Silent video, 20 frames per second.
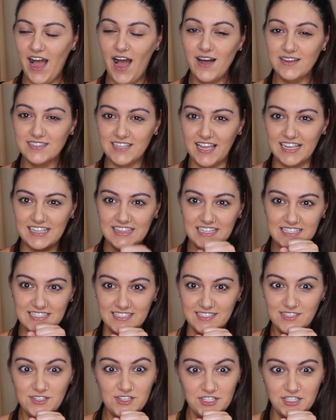I was like,
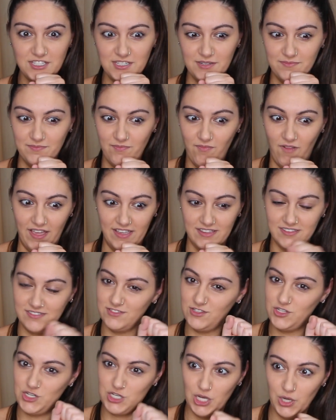this is good to like
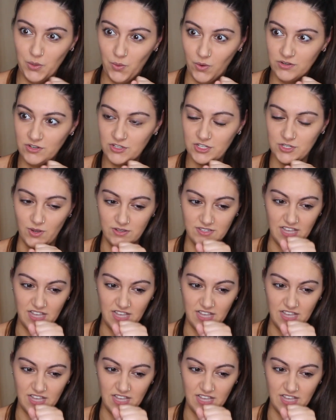chew onto.